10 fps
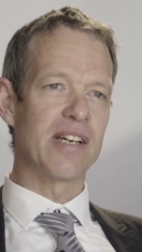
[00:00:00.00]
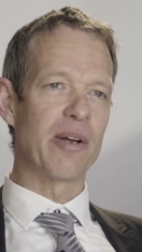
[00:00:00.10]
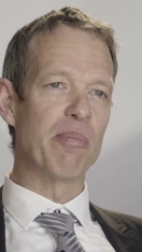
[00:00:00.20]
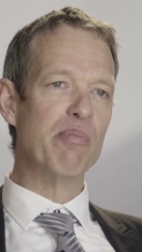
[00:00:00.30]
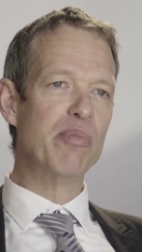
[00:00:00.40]

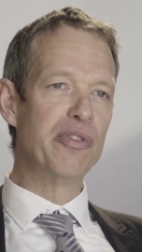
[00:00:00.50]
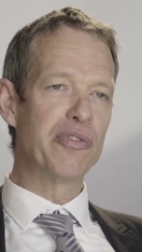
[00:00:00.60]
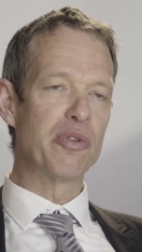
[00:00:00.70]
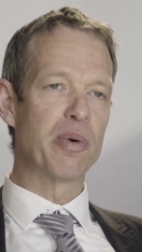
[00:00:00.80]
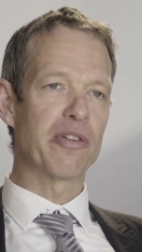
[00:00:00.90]
um,
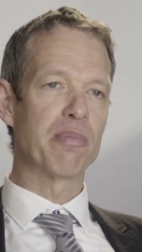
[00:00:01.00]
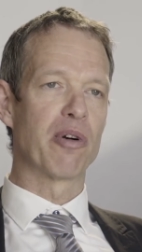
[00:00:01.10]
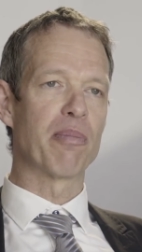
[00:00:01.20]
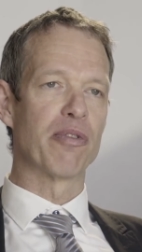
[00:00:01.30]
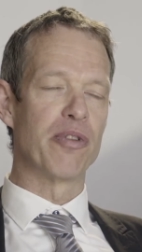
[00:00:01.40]
move towards
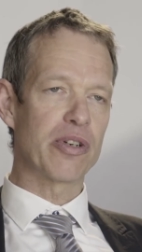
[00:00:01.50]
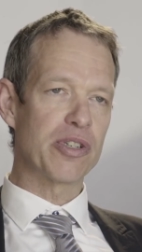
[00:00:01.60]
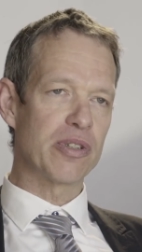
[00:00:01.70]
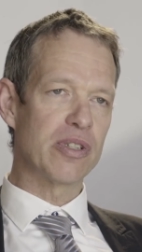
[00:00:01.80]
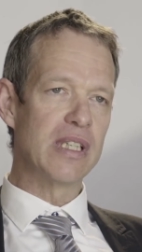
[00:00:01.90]
more
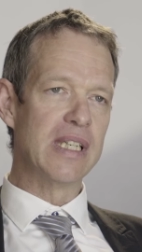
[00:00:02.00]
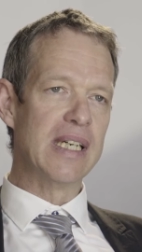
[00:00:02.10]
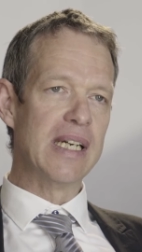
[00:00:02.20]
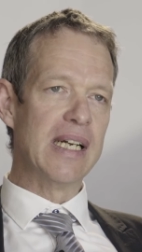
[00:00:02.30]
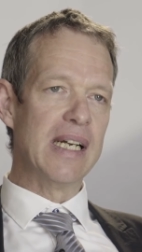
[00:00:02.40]
production?
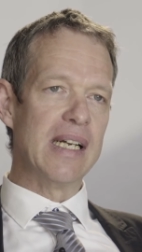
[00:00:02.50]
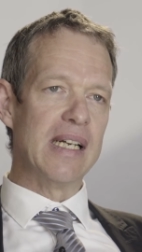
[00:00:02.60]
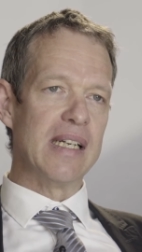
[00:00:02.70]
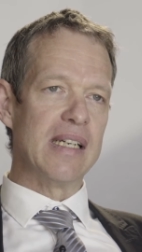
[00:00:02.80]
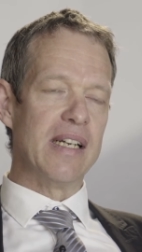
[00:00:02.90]

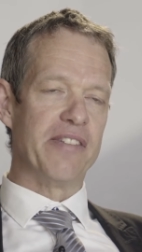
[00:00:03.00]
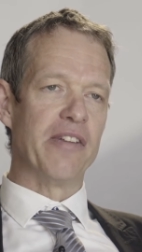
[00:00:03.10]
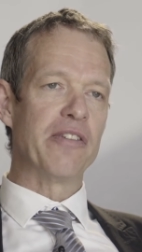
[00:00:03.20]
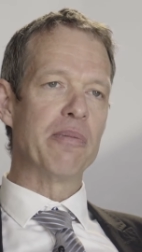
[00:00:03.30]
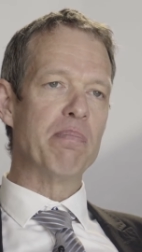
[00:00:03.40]
Is
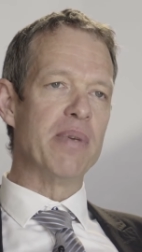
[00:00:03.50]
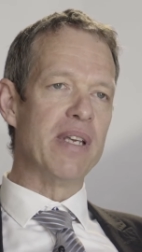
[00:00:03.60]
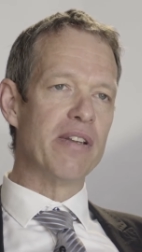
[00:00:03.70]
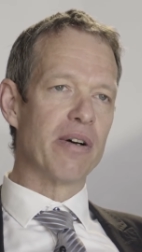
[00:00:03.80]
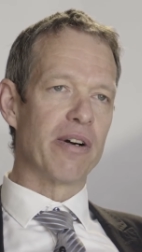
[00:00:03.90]
it
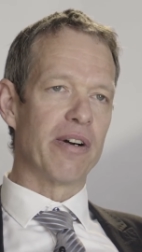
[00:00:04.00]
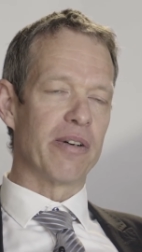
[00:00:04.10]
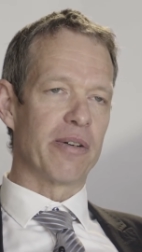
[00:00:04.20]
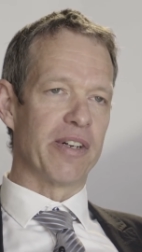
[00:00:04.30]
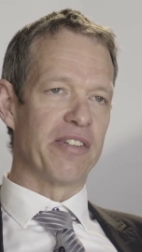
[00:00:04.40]
speed
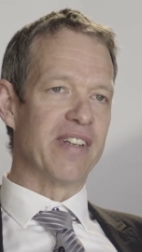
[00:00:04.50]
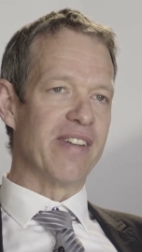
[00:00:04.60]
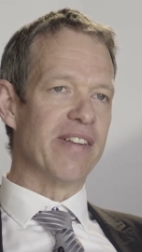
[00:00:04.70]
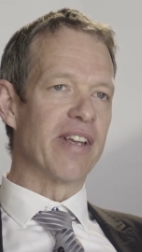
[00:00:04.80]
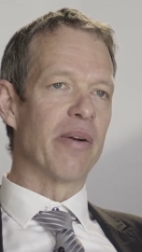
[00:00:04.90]
or, or is
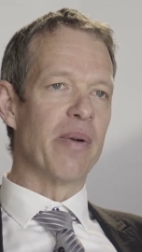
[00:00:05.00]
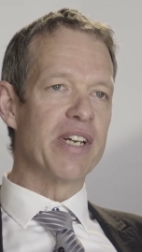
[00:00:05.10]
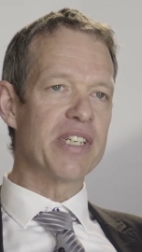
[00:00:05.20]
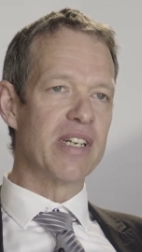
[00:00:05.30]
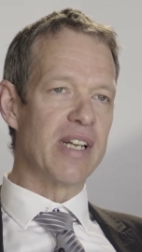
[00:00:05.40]
it
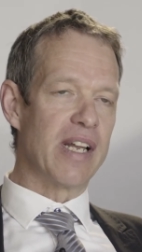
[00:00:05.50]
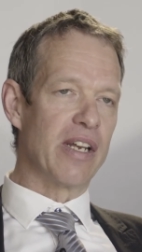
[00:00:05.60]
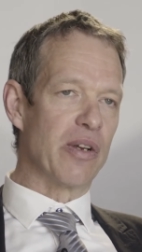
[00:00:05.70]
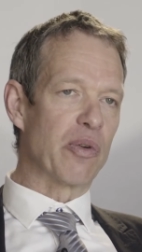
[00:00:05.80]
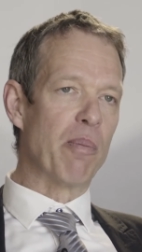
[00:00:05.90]
integration
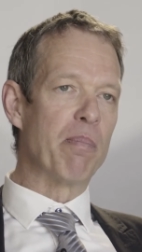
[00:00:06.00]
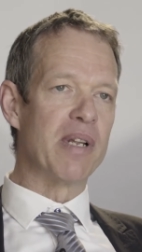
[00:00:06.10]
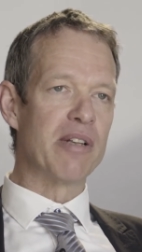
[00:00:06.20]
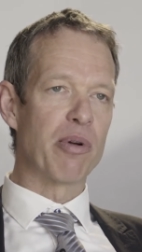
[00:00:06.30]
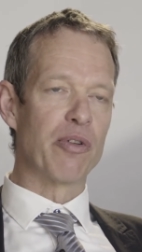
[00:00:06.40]
in
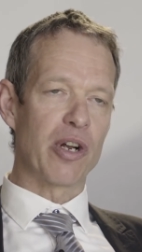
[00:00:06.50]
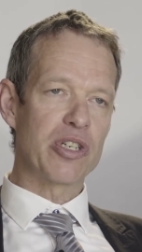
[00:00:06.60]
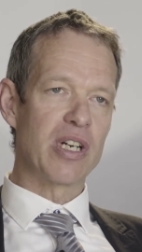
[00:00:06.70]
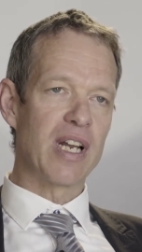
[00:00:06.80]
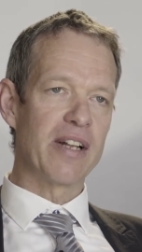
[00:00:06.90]
complete
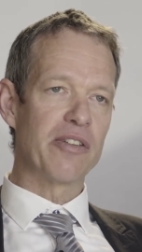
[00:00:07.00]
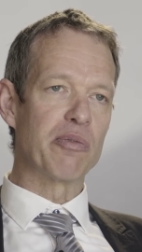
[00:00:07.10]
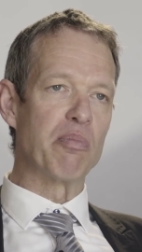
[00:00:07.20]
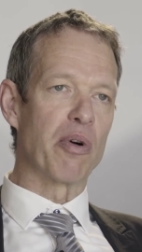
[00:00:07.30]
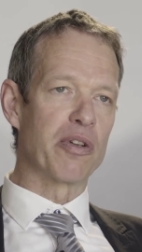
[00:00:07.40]
production
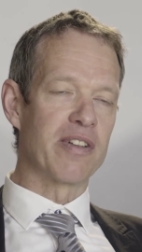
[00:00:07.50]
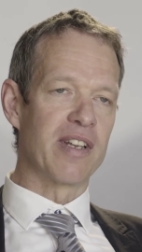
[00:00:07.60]
lines, more the